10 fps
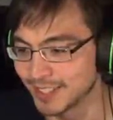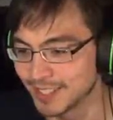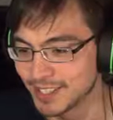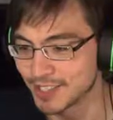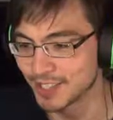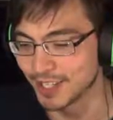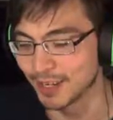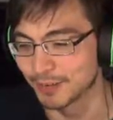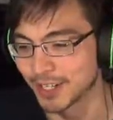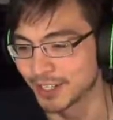his uh,
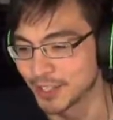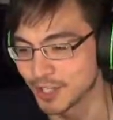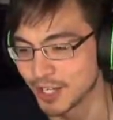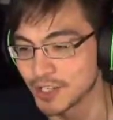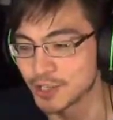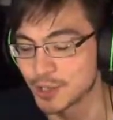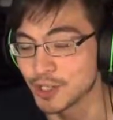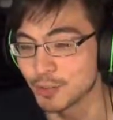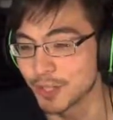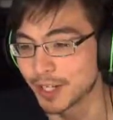or rather his his
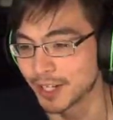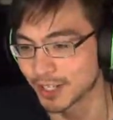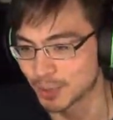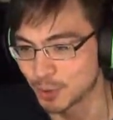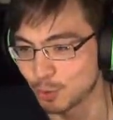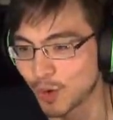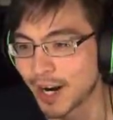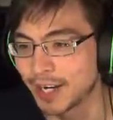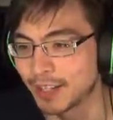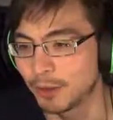his swinging arc is too
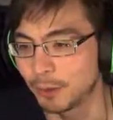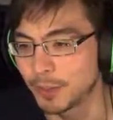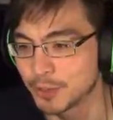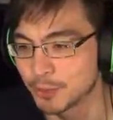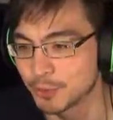wide and the hallways are